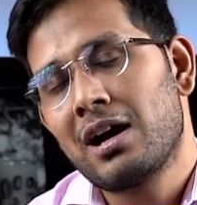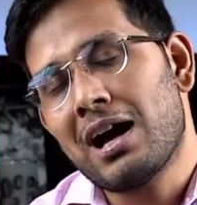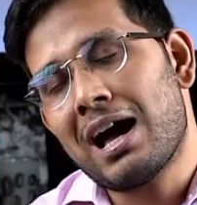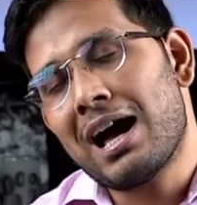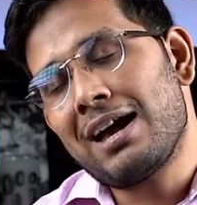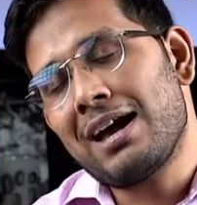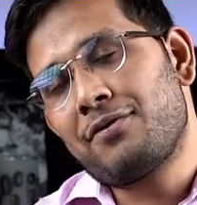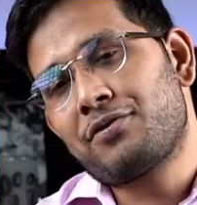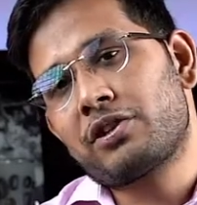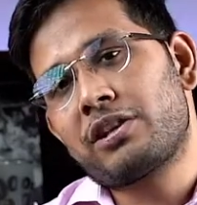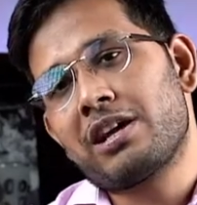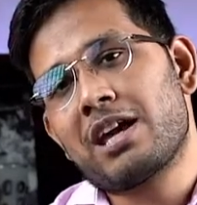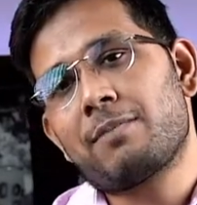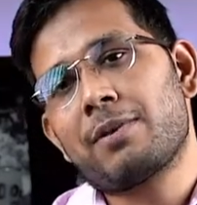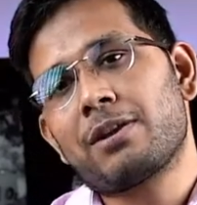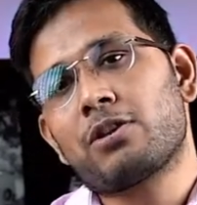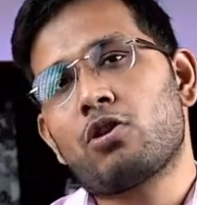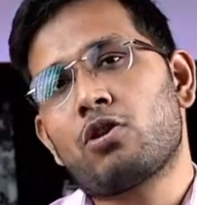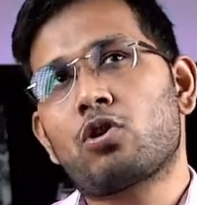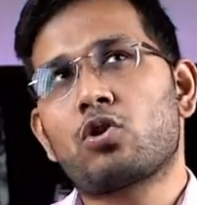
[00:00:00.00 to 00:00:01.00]
I have shared
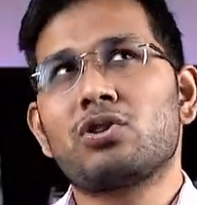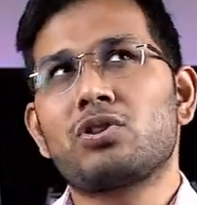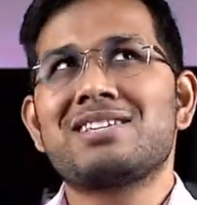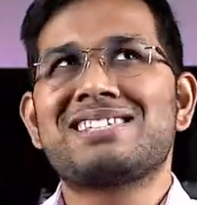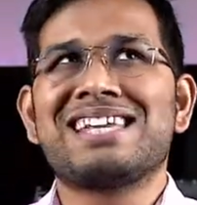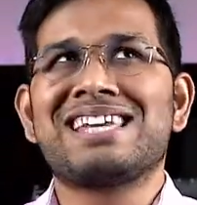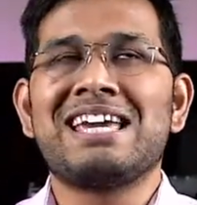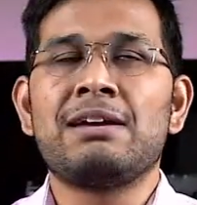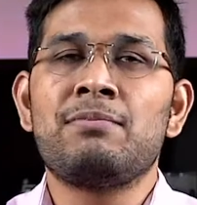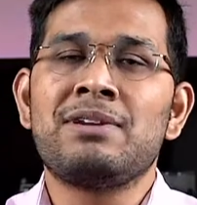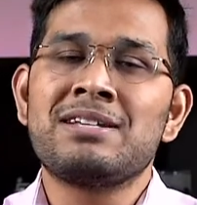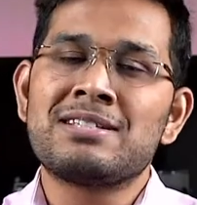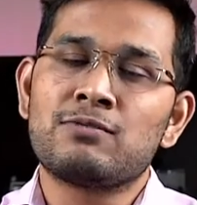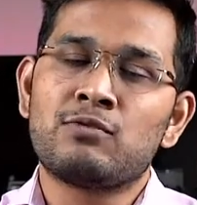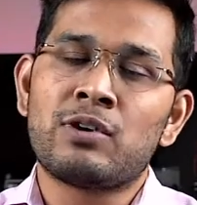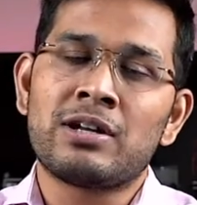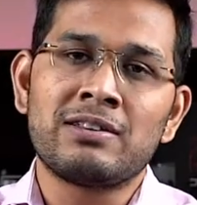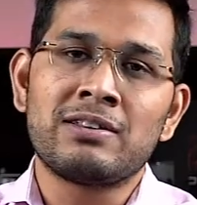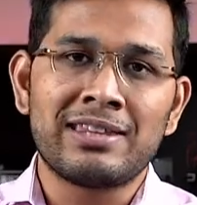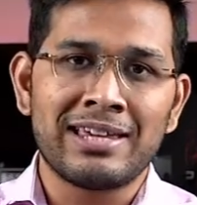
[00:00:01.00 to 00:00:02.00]
my thought on the same is,
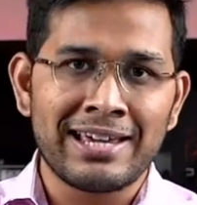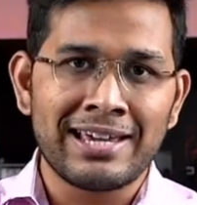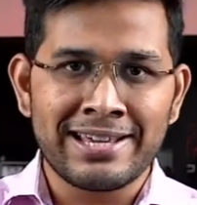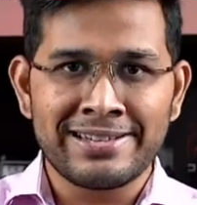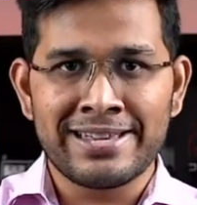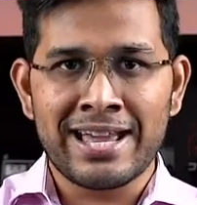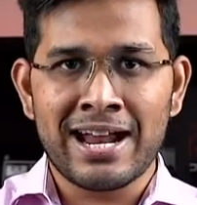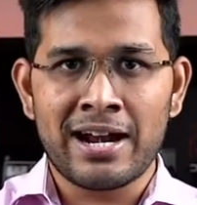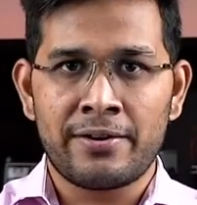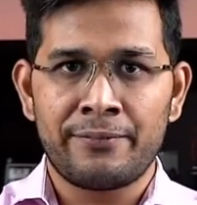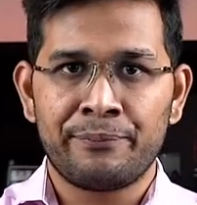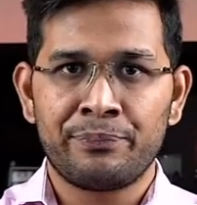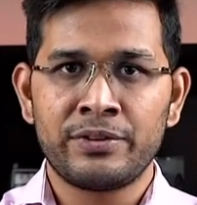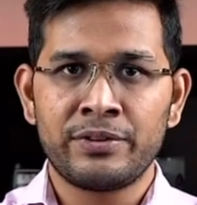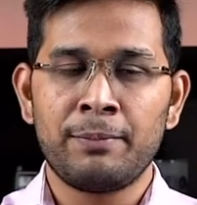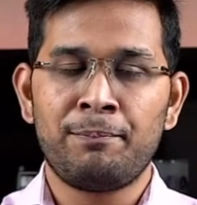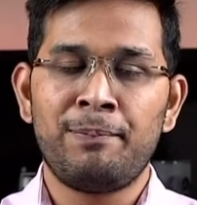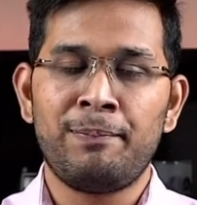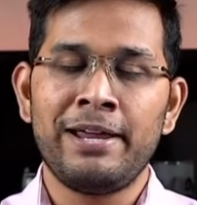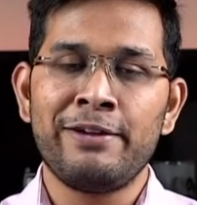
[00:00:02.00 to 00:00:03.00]
one thing is that
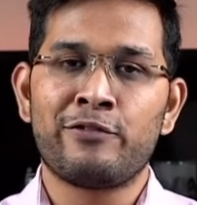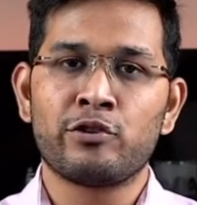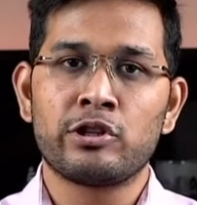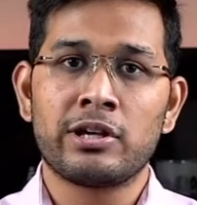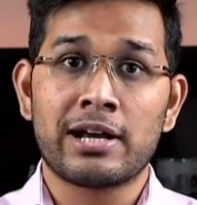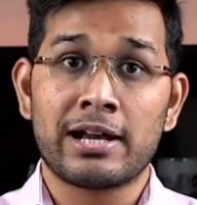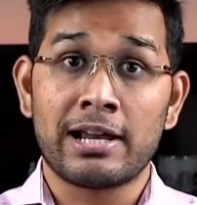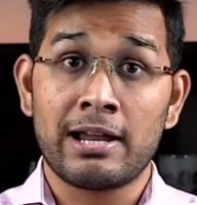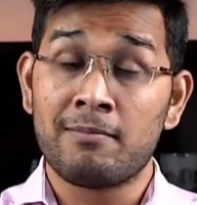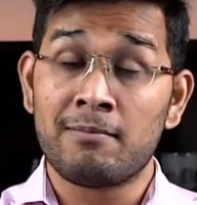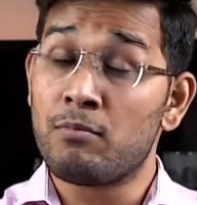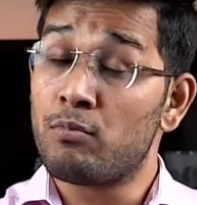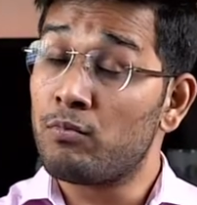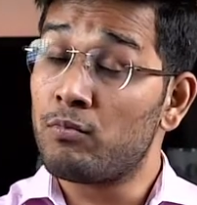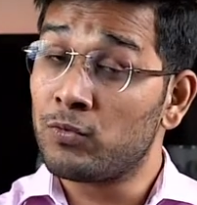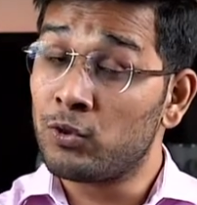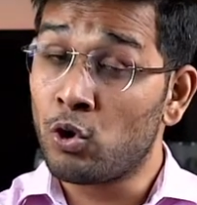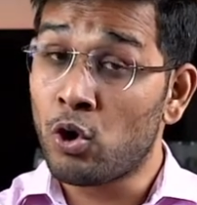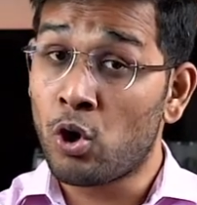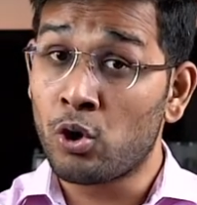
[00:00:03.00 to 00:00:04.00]
they play for the
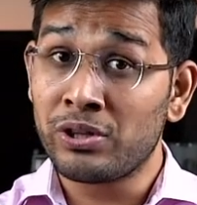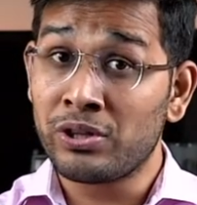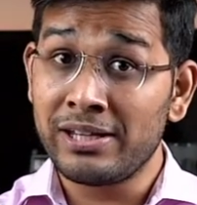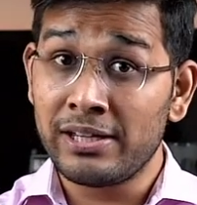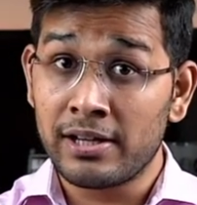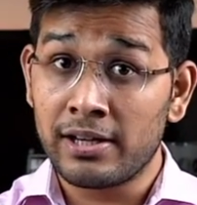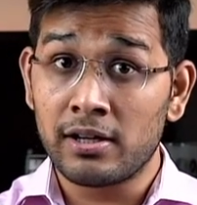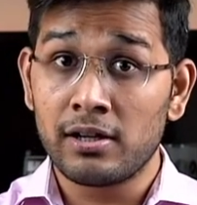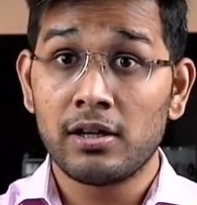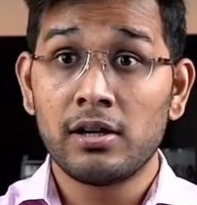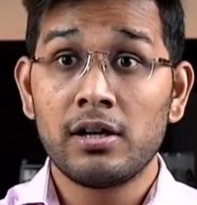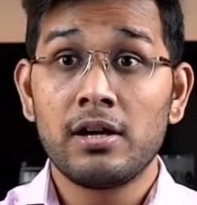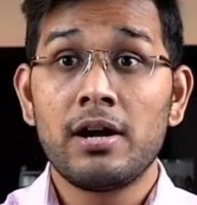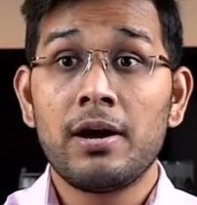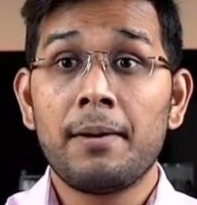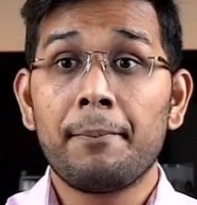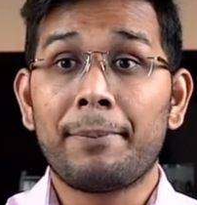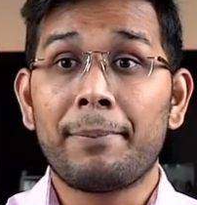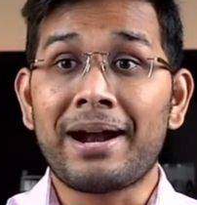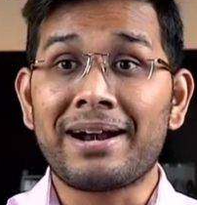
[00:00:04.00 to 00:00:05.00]
club throughout the year,
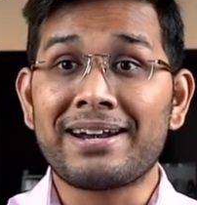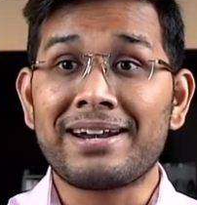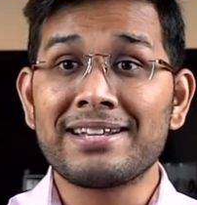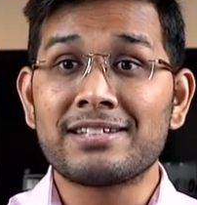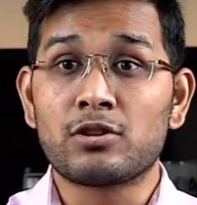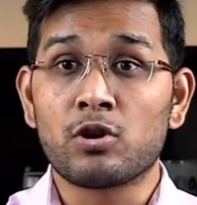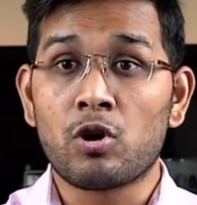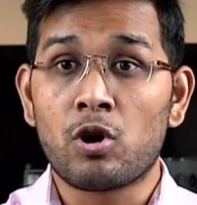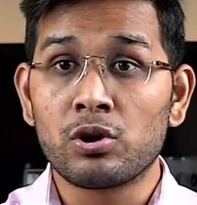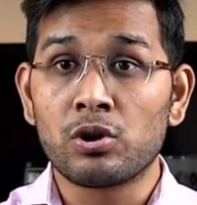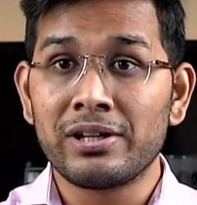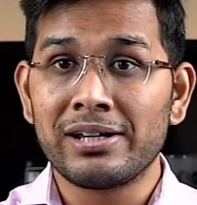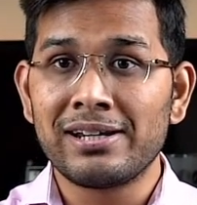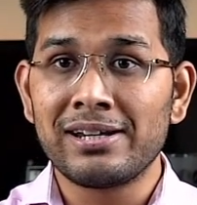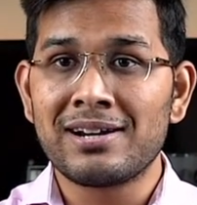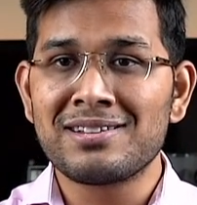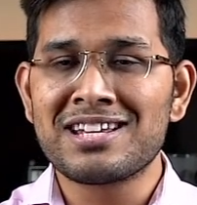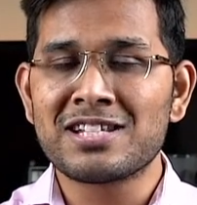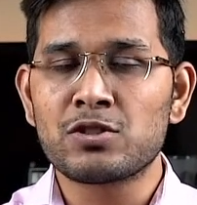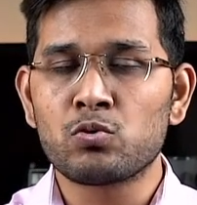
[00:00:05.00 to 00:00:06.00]
practice throughout the
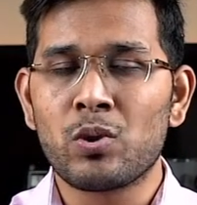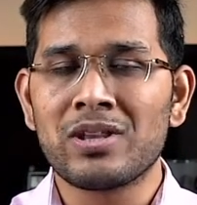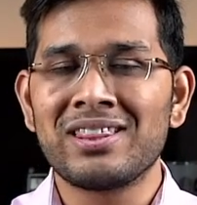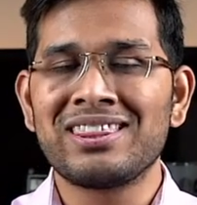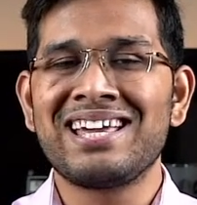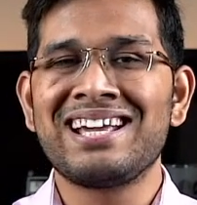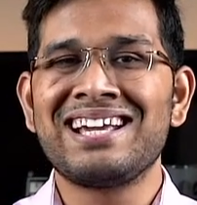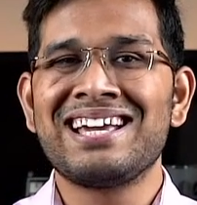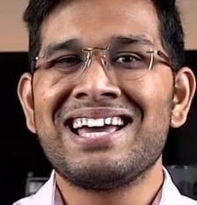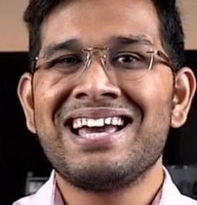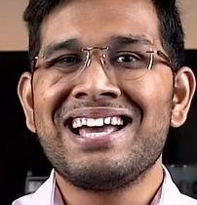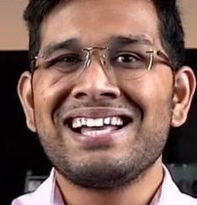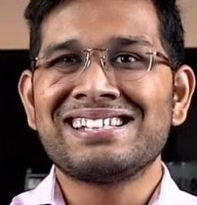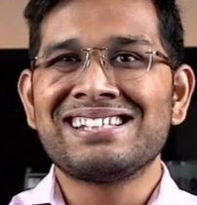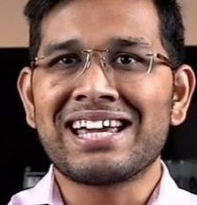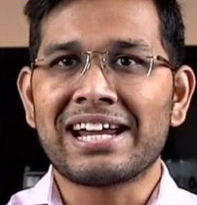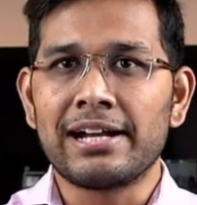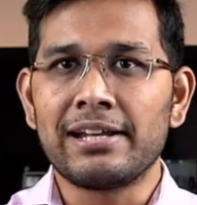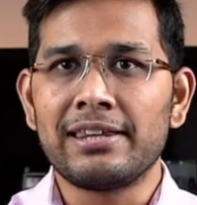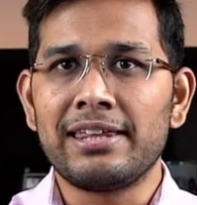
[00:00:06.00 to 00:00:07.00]
year, that's one thing.
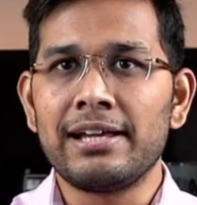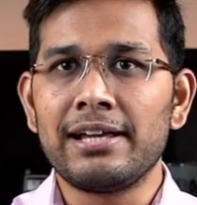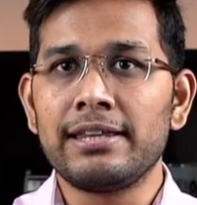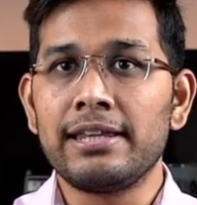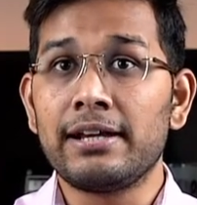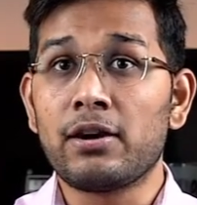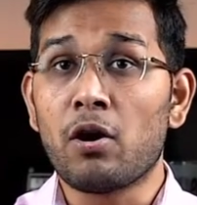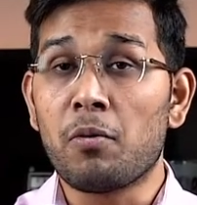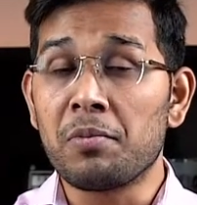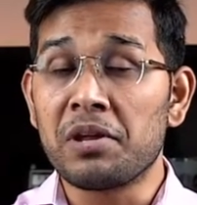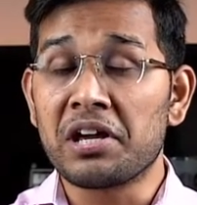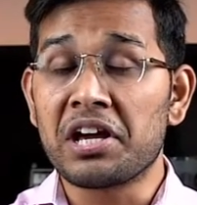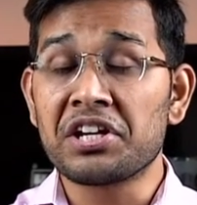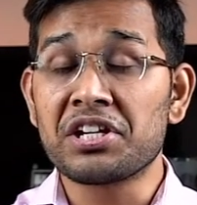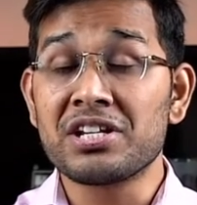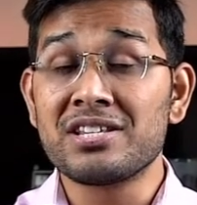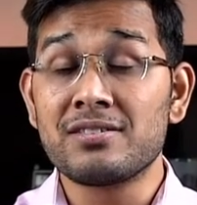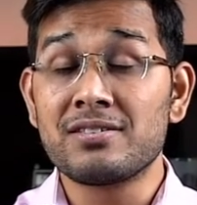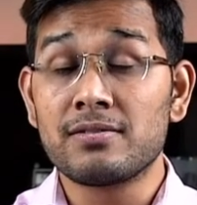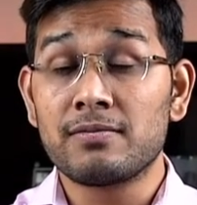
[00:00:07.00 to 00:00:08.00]
Second thing, the
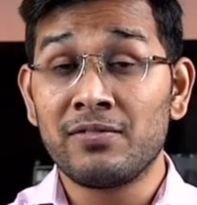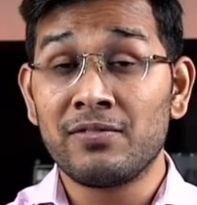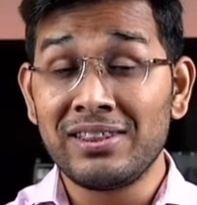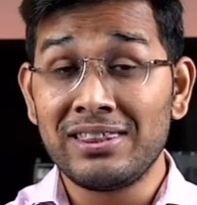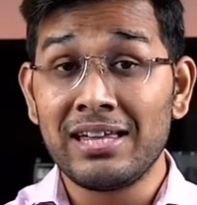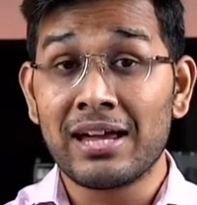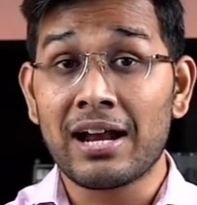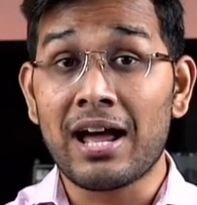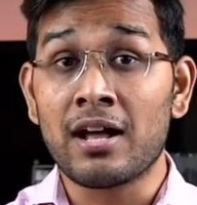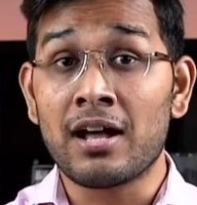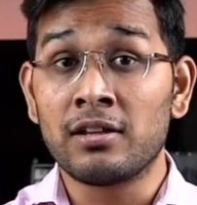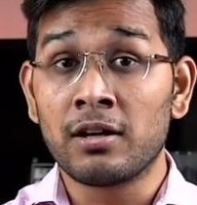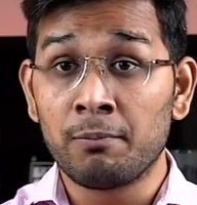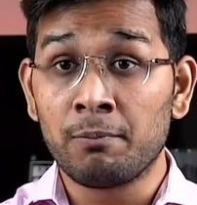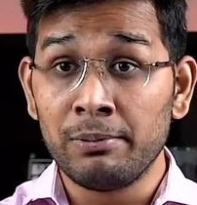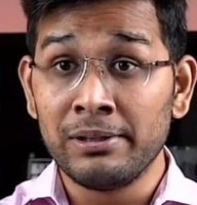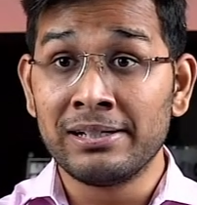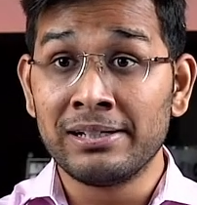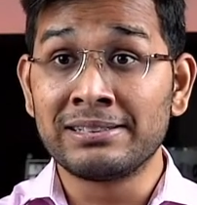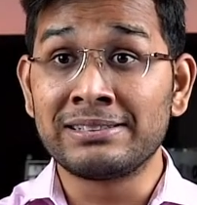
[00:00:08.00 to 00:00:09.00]
communication with their other
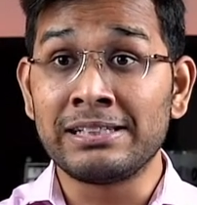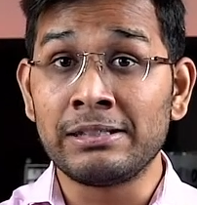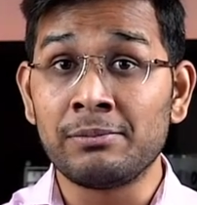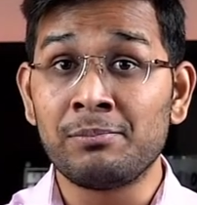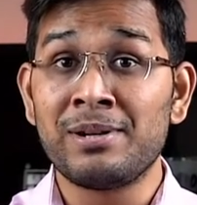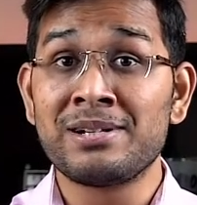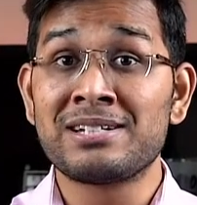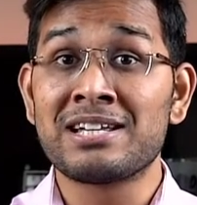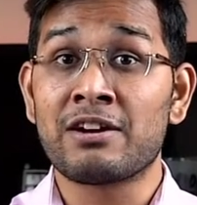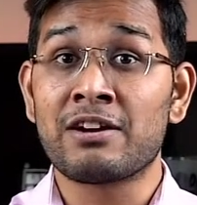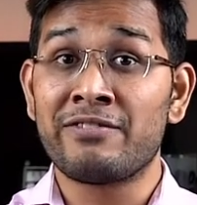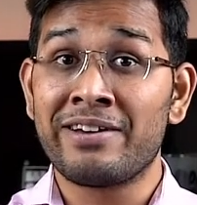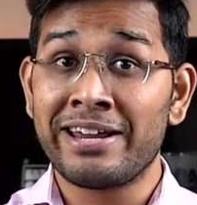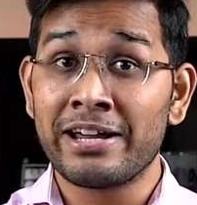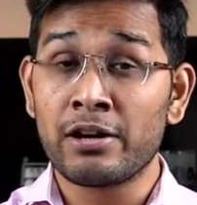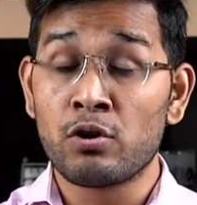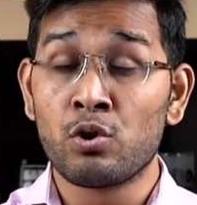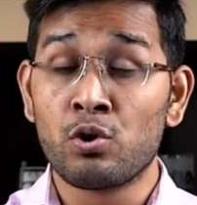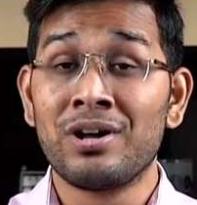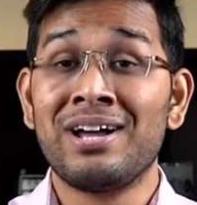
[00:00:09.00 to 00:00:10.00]
players, teammates are
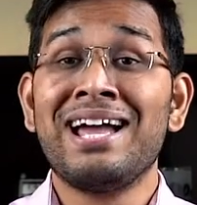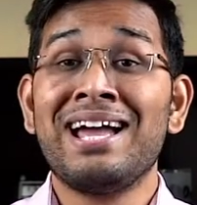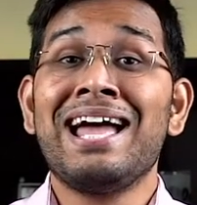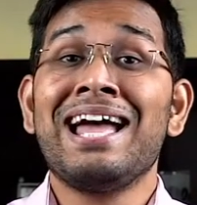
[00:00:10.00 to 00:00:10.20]
very good.